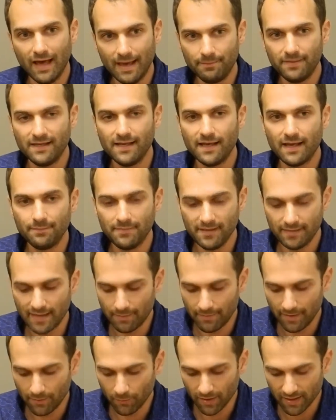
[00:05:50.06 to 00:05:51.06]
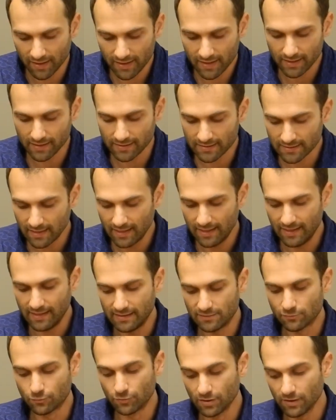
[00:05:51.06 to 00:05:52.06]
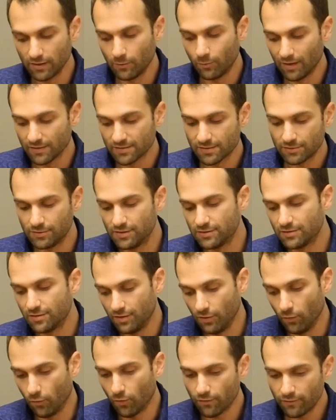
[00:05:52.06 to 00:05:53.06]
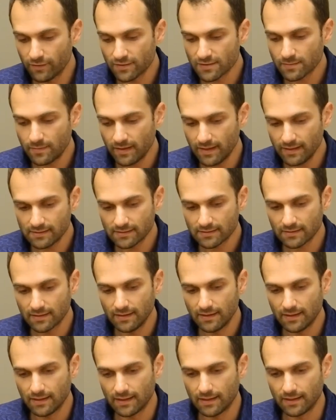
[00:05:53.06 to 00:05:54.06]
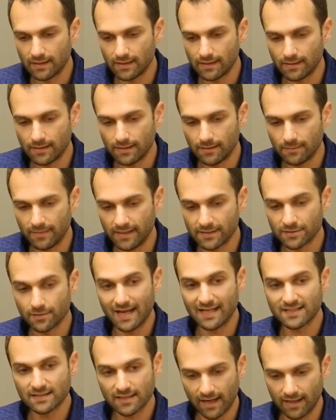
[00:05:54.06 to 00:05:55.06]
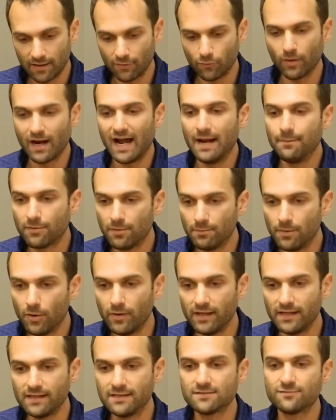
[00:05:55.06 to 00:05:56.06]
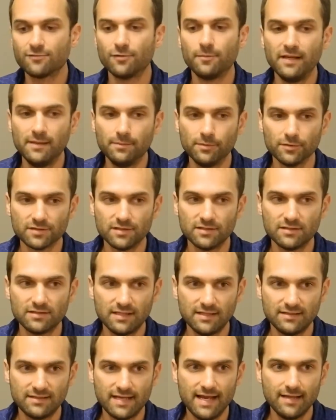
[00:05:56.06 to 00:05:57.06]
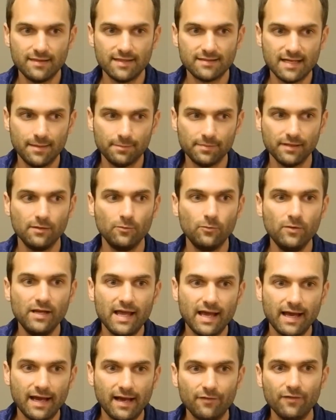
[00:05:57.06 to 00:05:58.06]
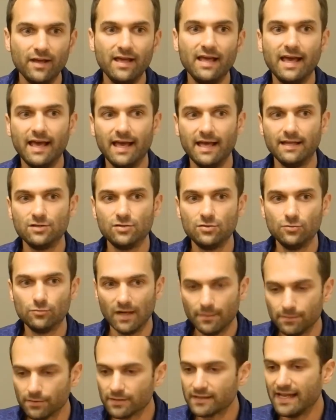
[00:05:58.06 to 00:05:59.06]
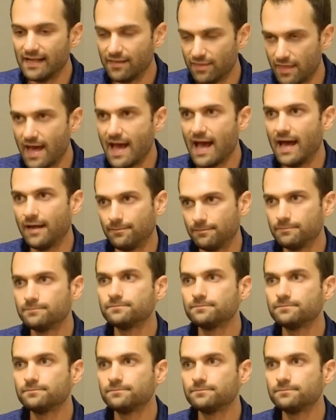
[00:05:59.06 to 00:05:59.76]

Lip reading: be that what it is really well suited to the orphan space. And so that's kind of what I'm promoting, is for people to take the template we have and to replicate that.